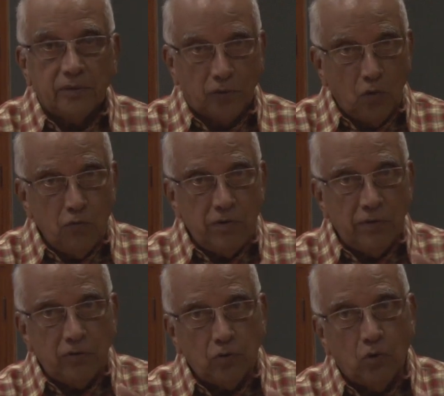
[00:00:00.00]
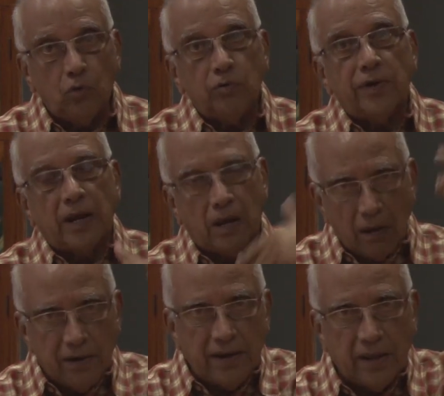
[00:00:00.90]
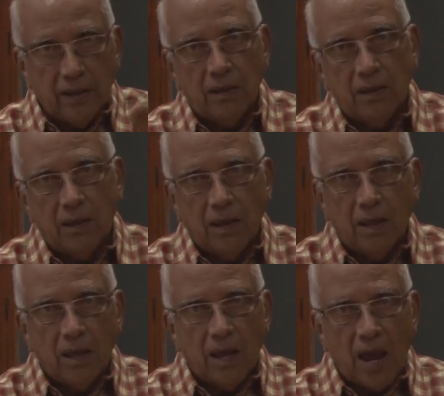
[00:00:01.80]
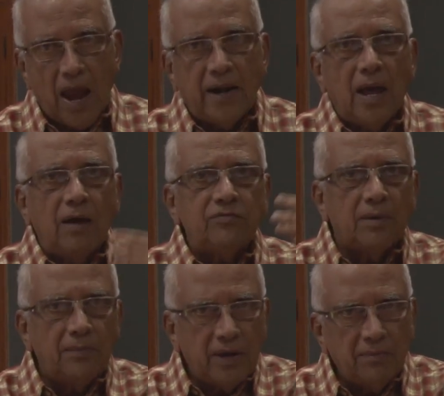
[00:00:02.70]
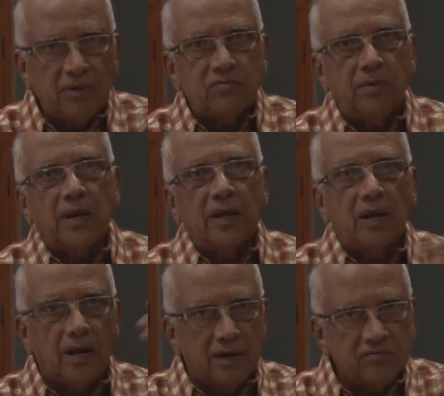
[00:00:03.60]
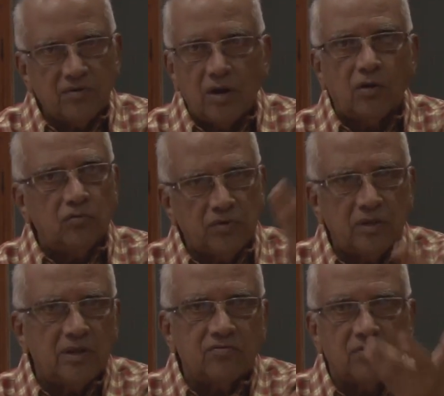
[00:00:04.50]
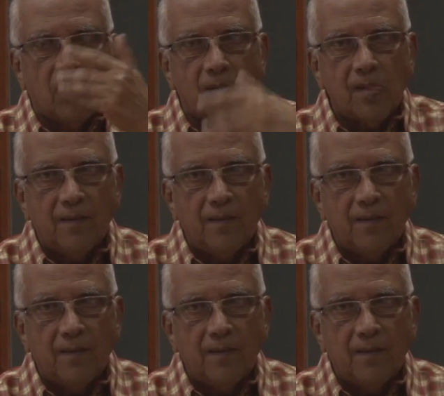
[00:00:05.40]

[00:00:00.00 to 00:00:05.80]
Now we were to go to recording and have somebody, like a Ghantasara, to sing that song.